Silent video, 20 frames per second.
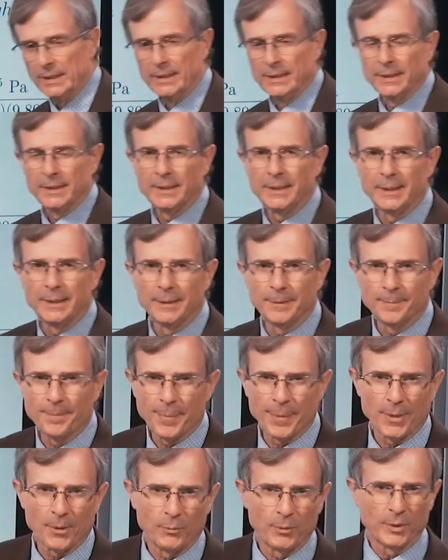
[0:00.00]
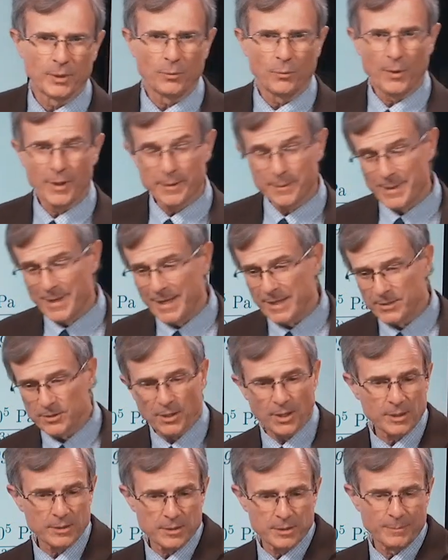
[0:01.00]
Um, when the weatherman
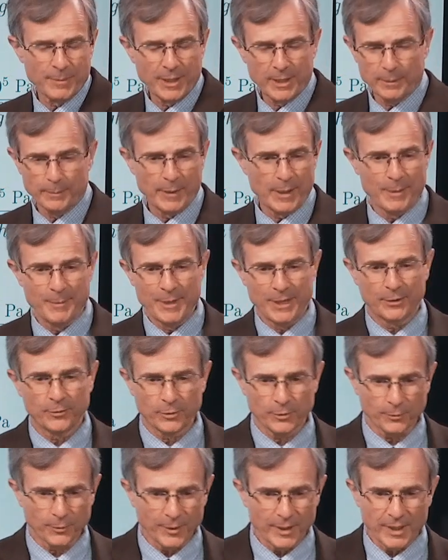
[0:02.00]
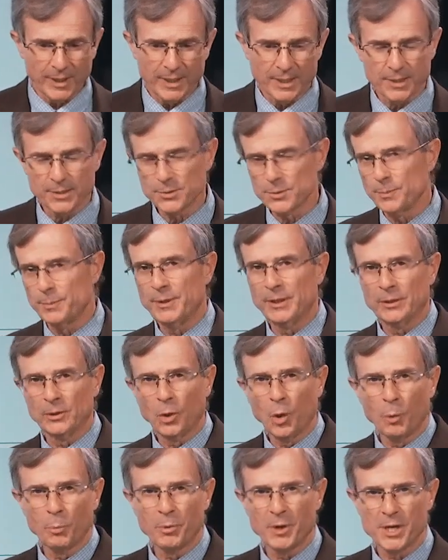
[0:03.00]
talks about the barometric readings or being
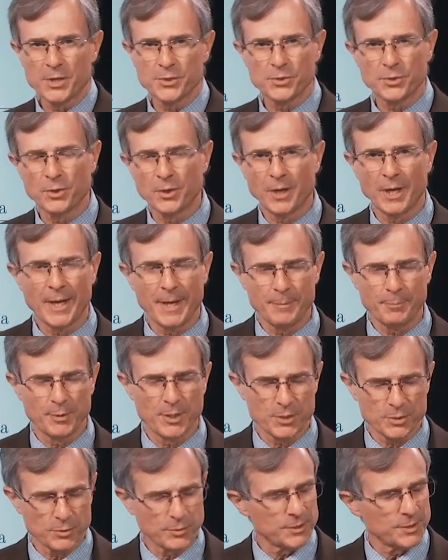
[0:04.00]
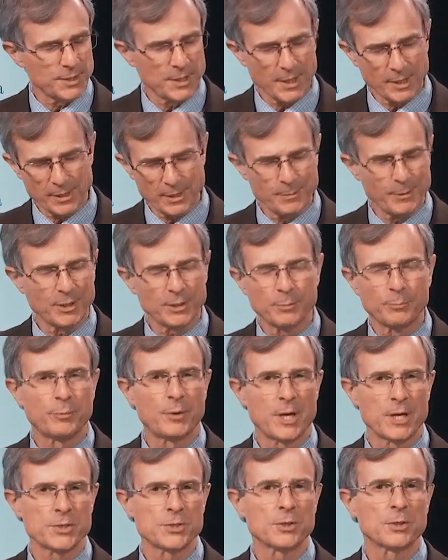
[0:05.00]
low pressure or high pressure, he's talking about the
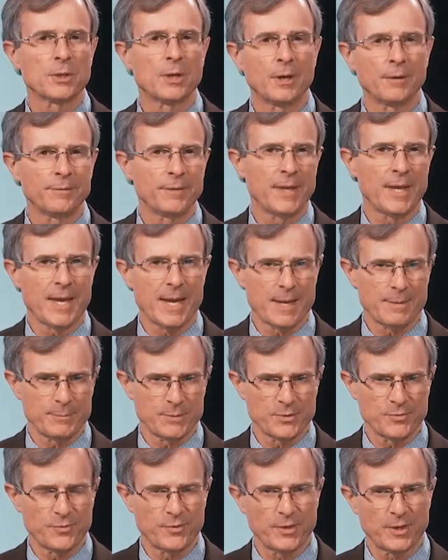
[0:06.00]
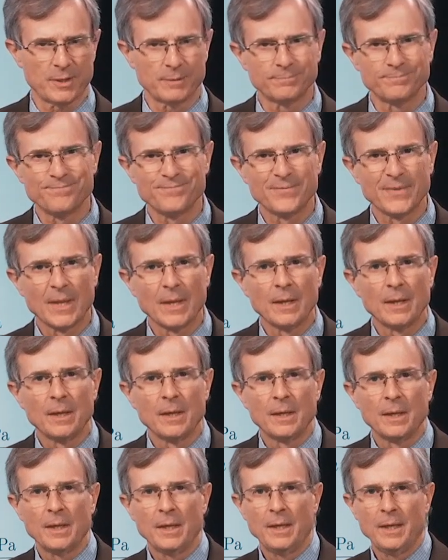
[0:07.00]
pressure of the atmosphere.
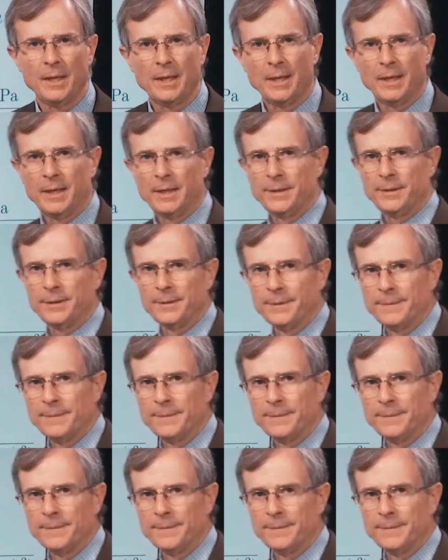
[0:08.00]
And